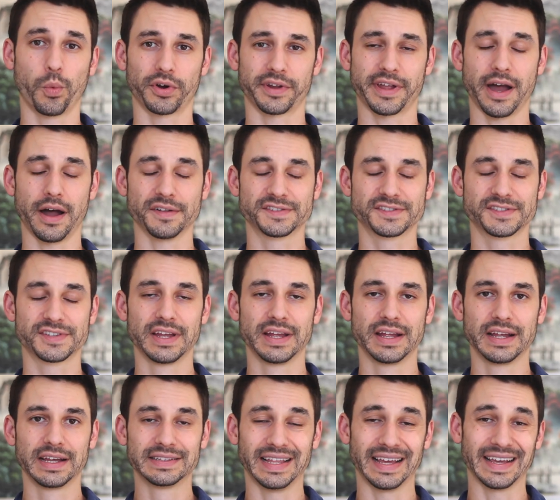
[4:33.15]
workouts
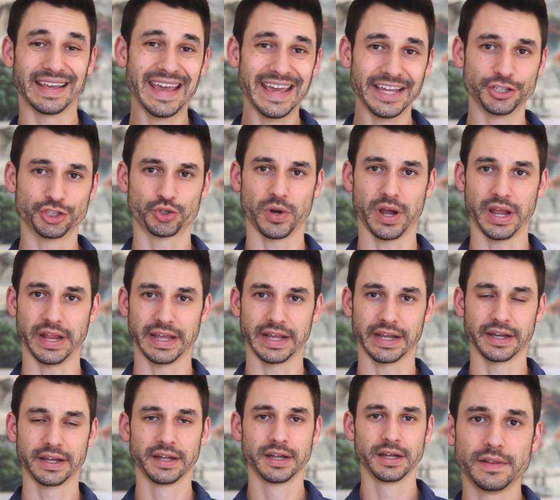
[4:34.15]
like HIIT
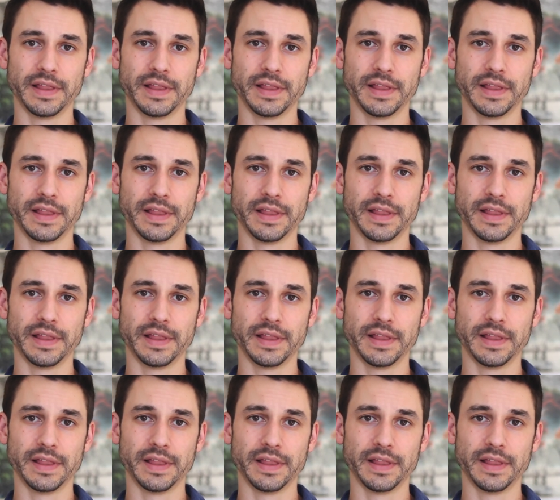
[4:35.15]
training,